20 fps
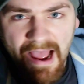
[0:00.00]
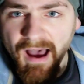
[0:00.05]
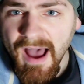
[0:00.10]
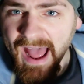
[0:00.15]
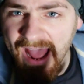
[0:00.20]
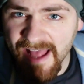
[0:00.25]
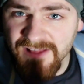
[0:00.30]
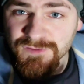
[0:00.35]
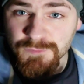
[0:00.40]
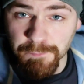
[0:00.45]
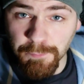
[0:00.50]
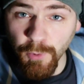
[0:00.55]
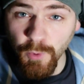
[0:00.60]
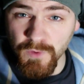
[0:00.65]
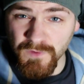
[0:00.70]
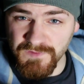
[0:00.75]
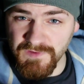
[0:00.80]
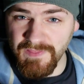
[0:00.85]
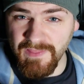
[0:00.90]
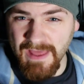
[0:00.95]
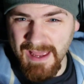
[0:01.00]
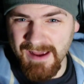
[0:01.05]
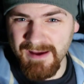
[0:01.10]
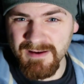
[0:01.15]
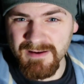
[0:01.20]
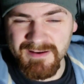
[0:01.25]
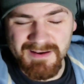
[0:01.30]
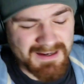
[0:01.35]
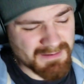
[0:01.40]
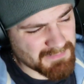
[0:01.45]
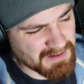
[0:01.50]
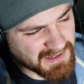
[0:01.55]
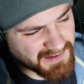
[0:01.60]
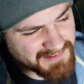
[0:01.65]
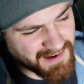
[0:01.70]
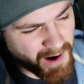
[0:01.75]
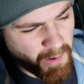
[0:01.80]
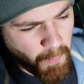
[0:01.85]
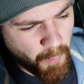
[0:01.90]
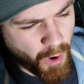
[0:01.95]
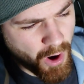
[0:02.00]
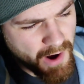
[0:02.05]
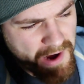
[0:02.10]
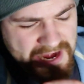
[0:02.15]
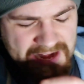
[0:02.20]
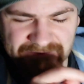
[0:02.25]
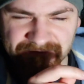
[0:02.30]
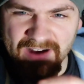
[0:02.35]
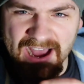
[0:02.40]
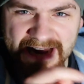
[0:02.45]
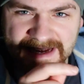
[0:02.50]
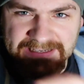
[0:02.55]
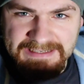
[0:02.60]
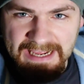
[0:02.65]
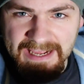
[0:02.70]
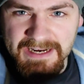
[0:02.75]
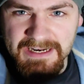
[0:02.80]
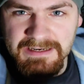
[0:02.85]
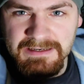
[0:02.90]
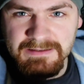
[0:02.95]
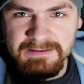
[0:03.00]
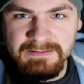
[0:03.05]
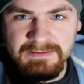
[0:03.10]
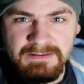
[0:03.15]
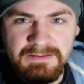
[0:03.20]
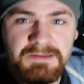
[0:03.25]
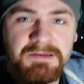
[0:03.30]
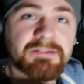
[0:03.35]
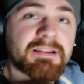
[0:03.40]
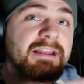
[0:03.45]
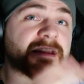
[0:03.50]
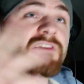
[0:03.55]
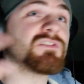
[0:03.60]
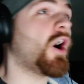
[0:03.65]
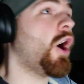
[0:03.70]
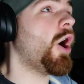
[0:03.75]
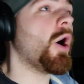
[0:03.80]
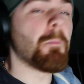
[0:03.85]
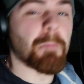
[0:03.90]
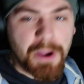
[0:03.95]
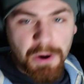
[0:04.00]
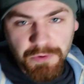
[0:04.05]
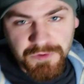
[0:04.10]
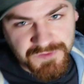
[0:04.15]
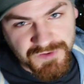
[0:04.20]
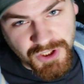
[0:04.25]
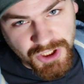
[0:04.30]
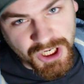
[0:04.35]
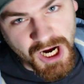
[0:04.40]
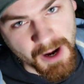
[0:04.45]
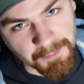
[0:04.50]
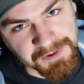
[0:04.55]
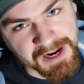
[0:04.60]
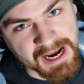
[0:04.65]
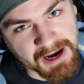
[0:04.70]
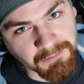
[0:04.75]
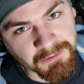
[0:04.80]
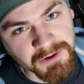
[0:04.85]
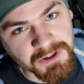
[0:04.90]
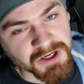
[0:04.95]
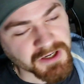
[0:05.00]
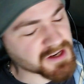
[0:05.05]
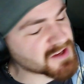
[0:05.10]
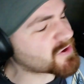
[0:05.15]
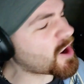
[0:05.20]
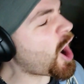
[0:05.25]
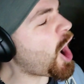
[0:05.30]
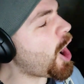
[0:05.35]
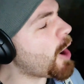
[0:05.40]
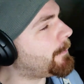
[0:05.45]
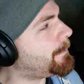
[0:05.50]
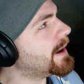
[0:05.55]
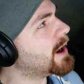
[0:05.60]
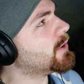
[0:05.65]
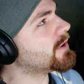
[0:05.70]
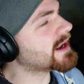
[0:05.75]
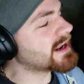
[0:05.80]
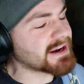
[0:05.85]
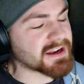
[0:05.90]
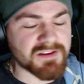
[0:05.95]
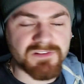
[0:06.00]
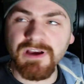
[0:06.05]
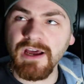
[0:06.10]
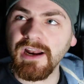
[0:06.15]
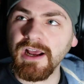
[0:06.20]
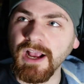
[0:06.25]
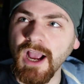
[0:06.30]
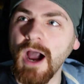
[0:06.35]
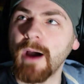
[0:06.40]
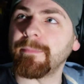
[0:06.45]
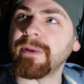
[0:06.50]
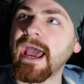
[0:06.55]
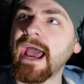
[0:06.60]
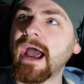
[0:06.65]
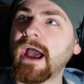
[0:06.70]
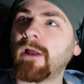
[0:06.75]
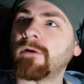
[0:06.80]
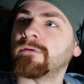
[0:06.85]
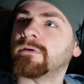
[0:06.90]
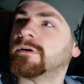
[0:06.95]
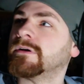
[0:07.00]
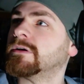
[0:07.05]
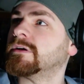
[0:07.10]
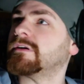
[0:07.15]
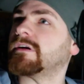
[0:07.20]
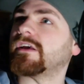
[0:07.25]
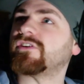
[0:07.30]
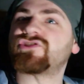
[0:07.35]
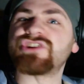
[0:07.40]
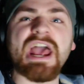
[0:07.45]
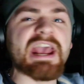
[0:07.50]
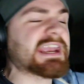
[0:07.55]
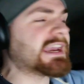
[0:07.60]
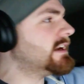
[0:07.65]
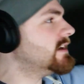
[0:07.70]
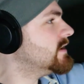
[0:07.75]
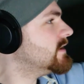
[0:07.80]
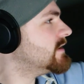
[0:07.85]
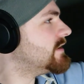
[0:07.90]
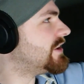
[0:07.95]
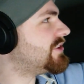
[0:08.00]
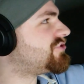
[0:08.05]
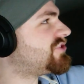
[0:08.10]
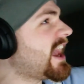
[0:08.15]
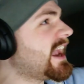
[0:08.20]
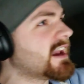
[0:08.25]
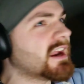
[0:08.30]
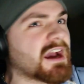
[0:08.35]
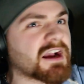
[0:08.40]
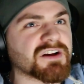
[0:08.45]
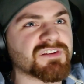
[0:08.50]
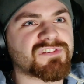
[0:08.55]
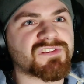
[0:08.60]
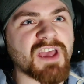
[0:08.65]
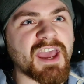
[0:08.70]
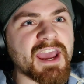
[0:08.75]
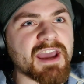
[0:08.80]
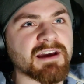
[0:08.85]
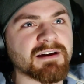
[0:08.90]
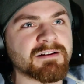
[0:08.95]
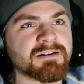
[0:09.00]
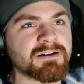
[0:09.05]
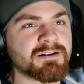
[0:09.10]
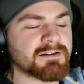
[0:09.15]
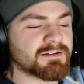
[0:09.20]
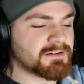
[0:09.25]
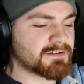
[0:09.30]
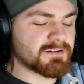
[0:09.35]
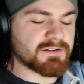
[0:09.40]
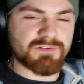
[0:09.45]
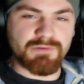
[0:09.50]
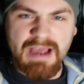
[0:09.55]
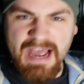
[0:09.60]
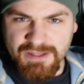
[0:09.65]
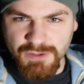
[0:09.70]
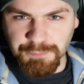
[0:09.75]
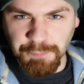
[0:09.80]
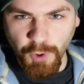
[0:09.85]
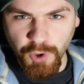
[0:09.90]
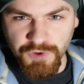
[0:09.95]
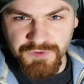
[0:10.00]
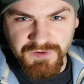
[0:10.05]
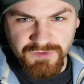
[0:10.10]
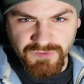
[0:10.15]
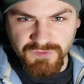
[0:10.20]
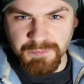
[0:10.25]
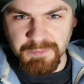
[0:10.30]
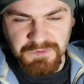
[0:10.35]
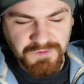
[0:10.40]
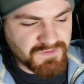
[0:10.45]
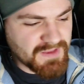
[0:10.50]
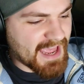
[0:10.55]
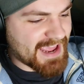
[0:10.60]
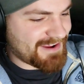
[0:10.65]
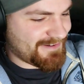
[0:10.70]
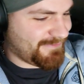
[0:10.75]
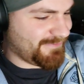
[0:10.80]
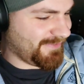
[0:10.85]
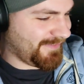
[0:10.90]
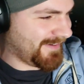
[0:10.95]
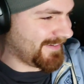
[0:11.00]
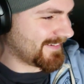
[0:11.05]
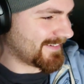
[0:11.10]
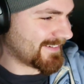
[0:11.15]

I had to pause it there. Because I'm worried if I didn't, that this whole building's gonna come down. This whole building is gonna come down. It's shaking. It's shaking. I can see it. So I had to pause it just to be safe.